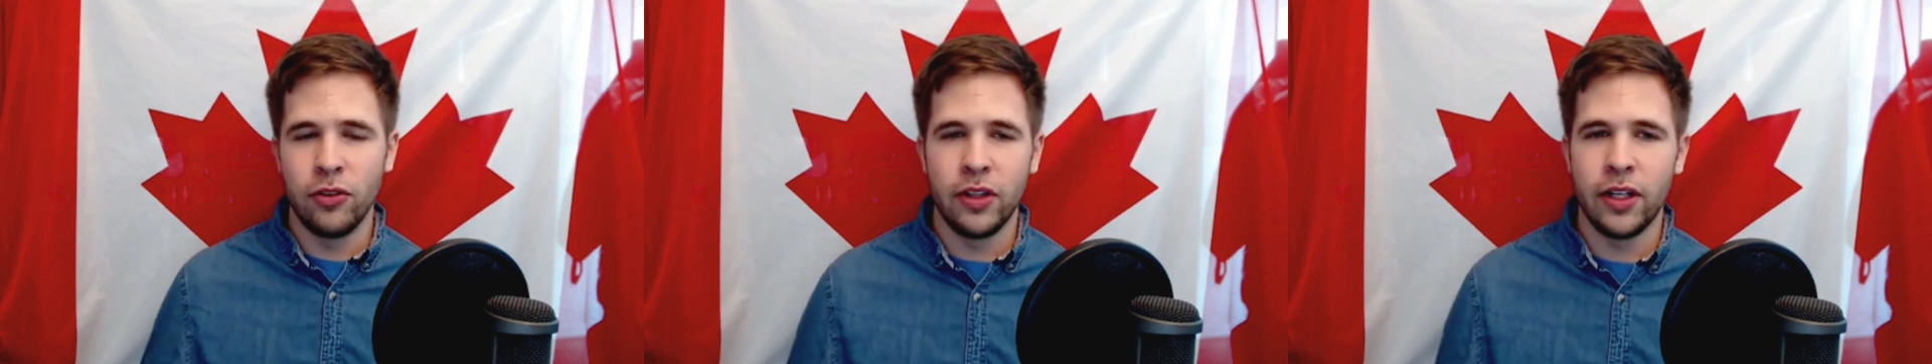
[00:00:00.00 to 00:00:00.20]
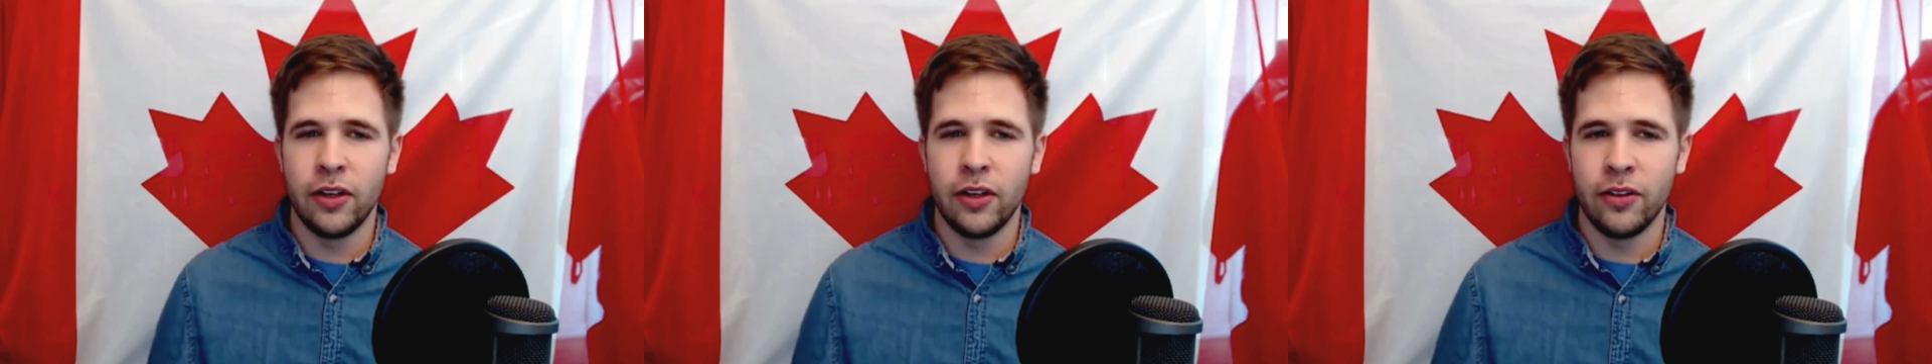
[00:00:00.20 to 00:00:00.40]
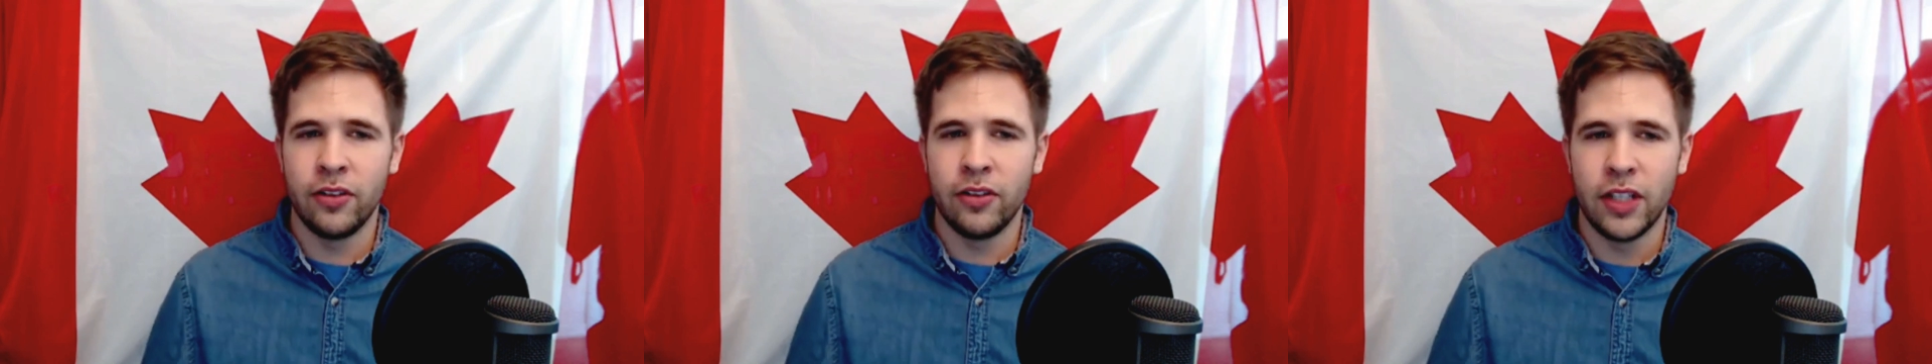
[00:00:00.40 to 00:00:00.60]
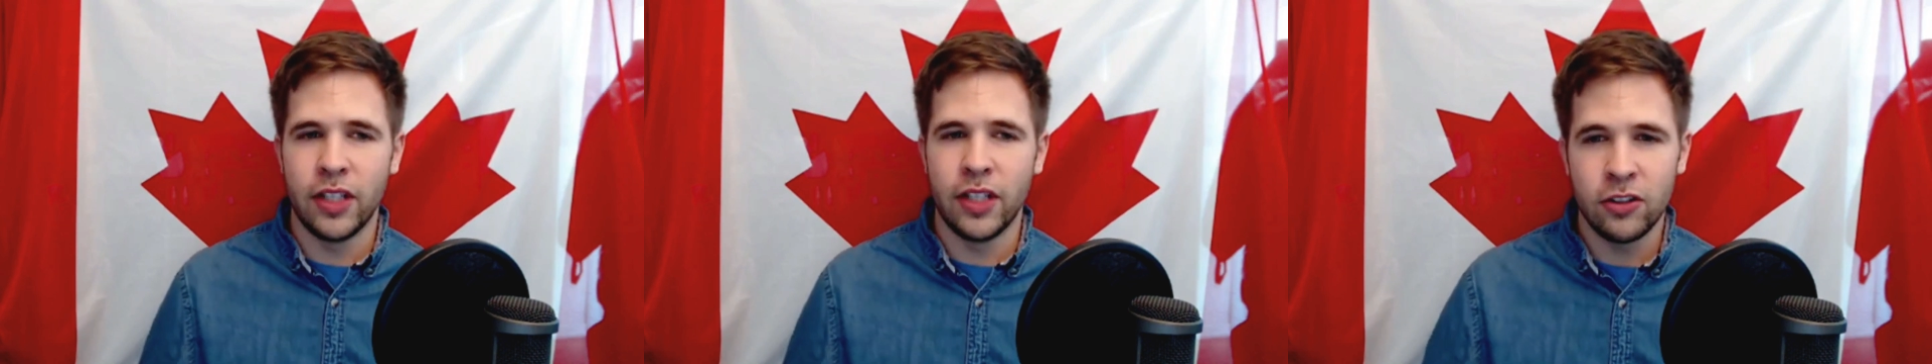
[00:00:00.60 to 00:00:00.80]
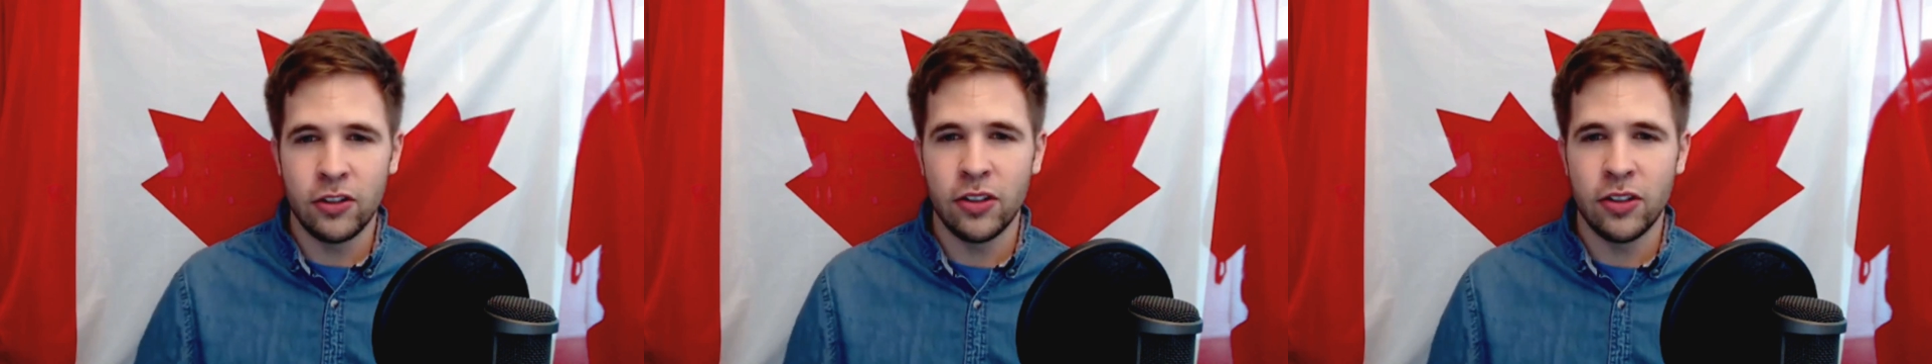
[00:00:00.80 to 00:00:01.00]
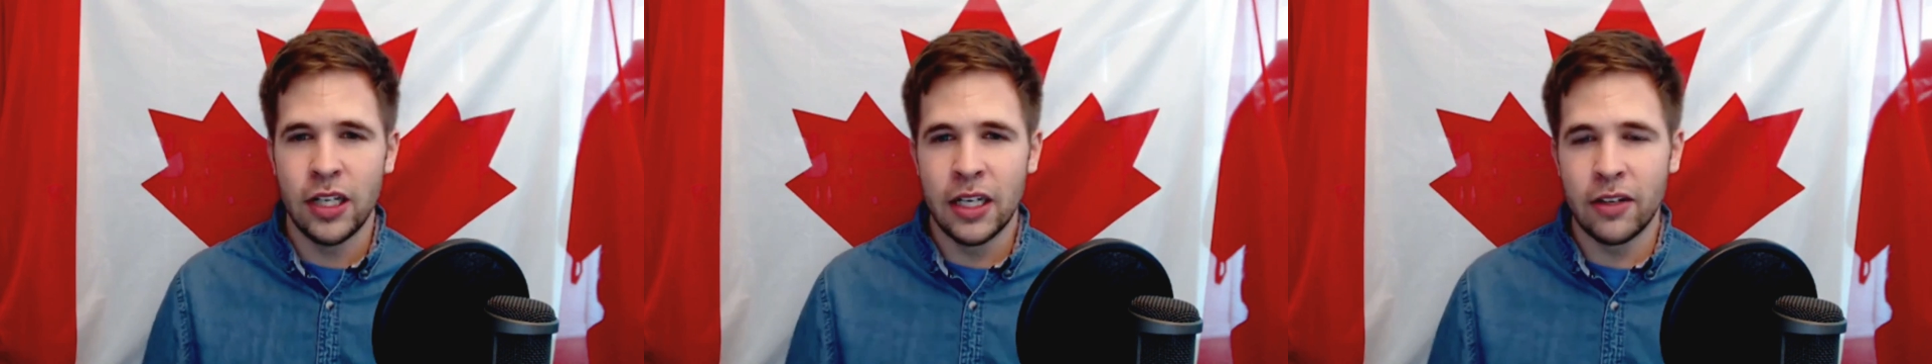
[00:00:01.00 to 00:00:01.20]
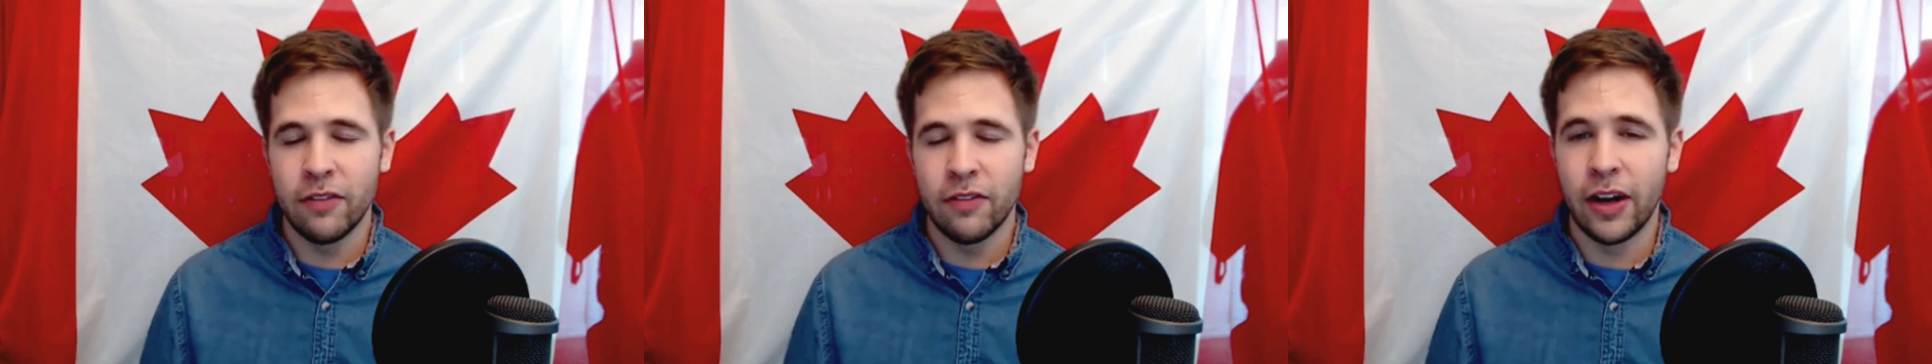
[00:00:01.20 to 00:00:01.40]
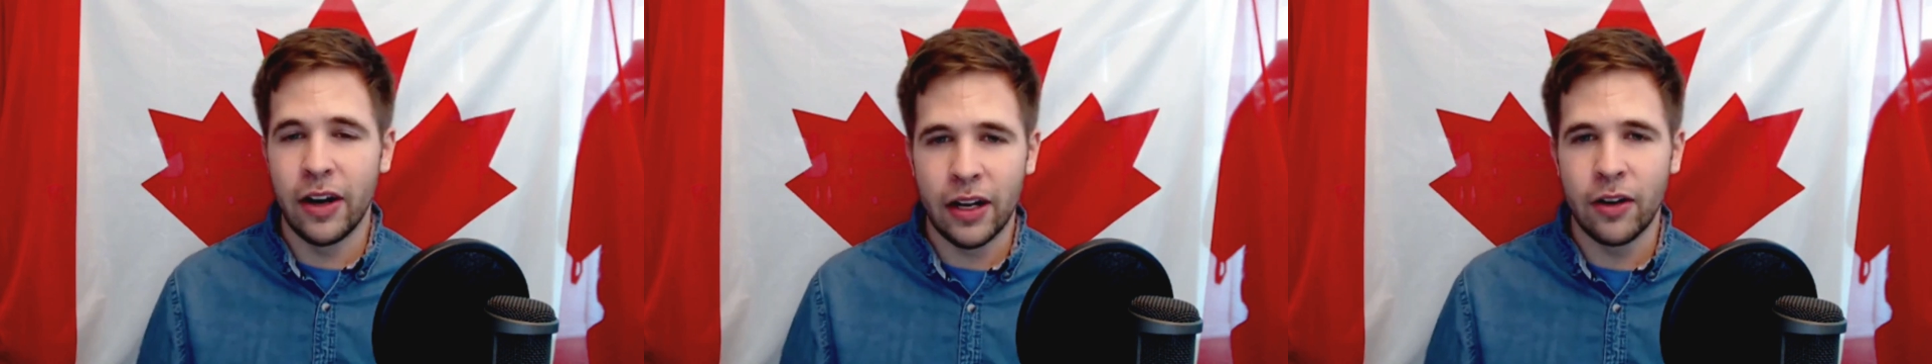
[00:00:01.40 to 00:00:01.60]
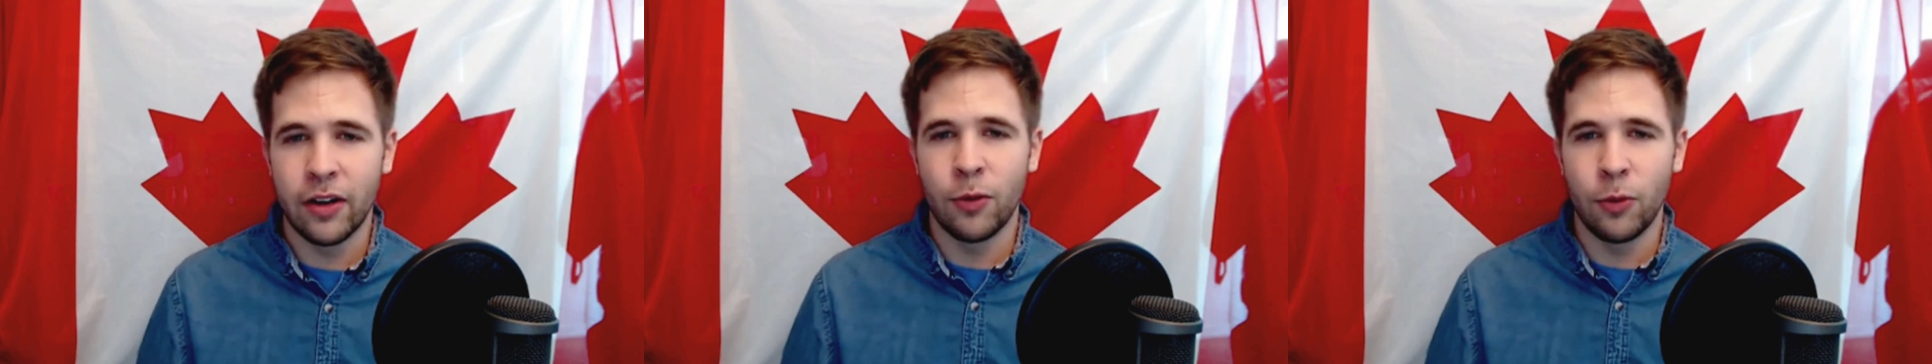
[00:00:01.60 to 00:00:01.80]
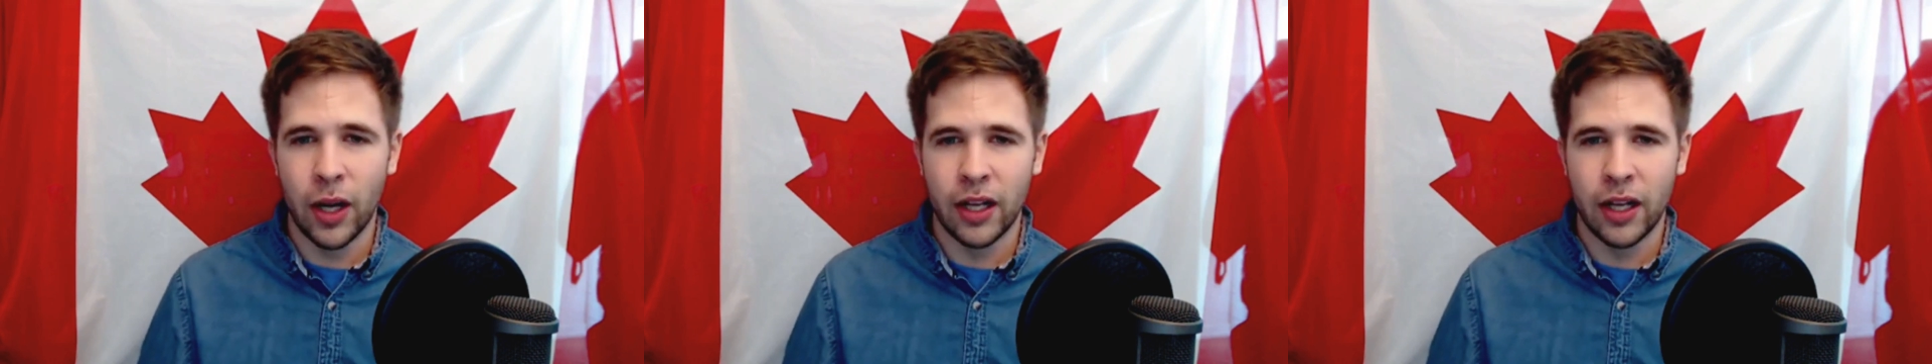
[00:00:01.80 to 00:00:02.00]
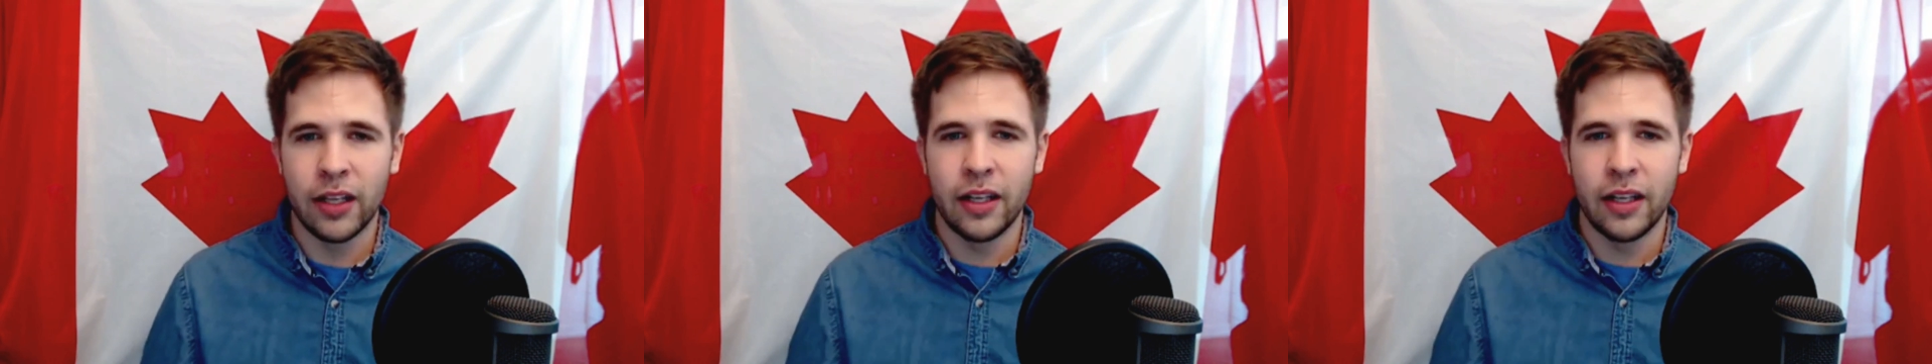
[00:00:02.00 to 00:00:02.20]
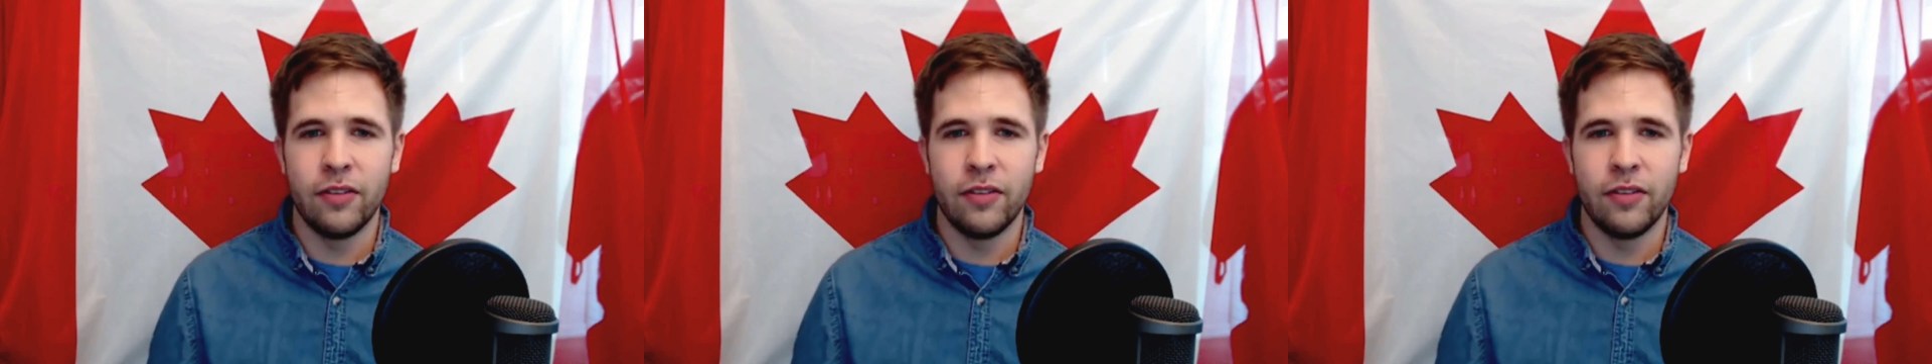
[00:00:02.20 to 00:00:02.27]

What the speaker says: liters each very quickly,